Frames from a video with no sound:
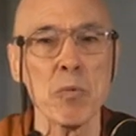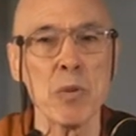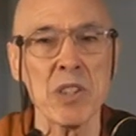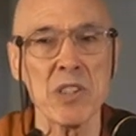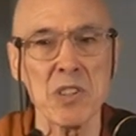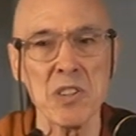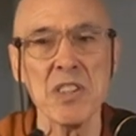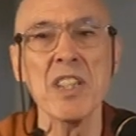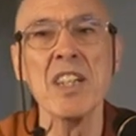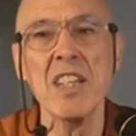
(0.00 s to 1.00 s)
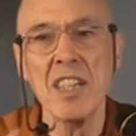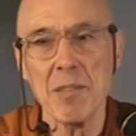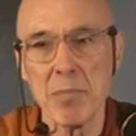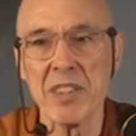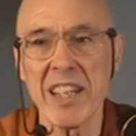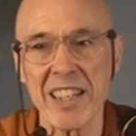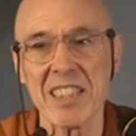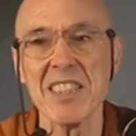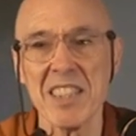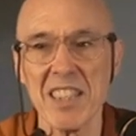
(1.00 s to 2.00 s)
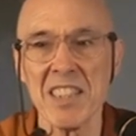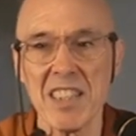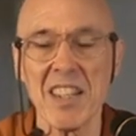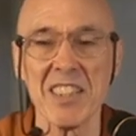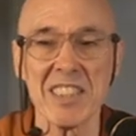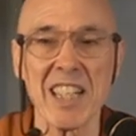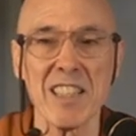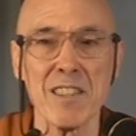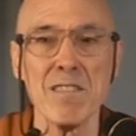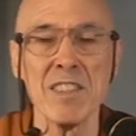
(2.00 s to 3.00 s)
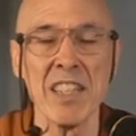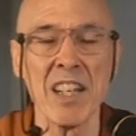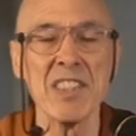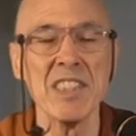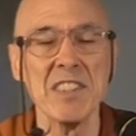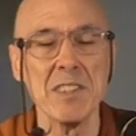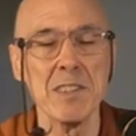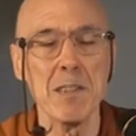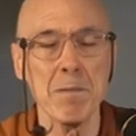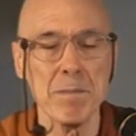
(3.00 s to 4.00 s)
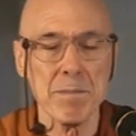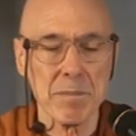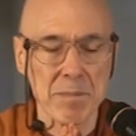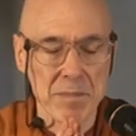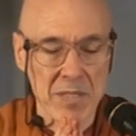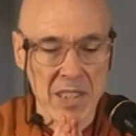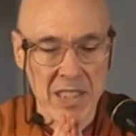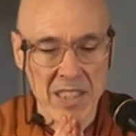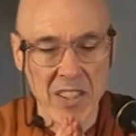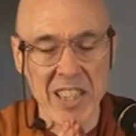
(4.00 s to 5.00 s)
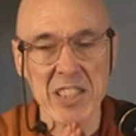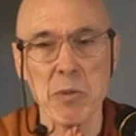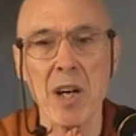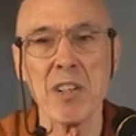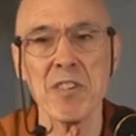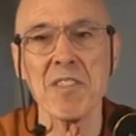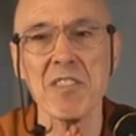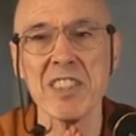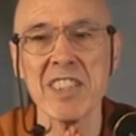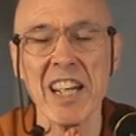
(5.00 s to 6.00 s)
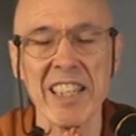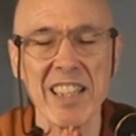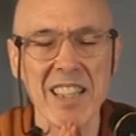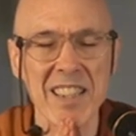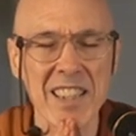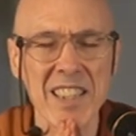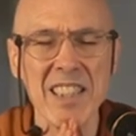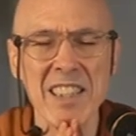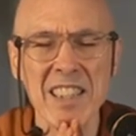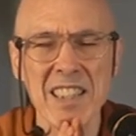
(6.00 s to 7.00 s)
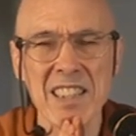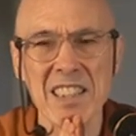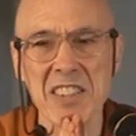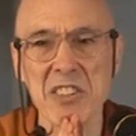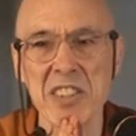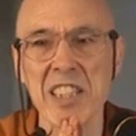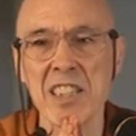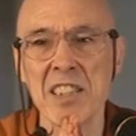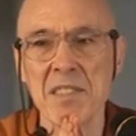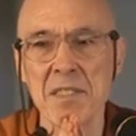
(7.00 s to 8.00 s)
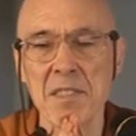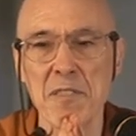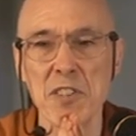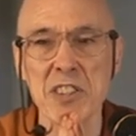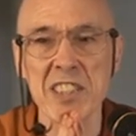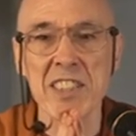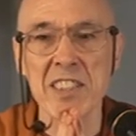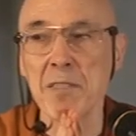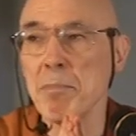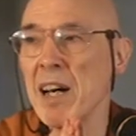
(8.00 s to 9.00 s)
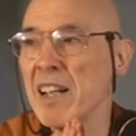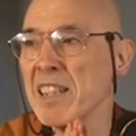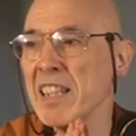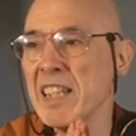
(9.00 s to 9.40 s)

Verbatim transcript: the world, protect ourselves and others. Okay, so I'll recite using verses and Pali.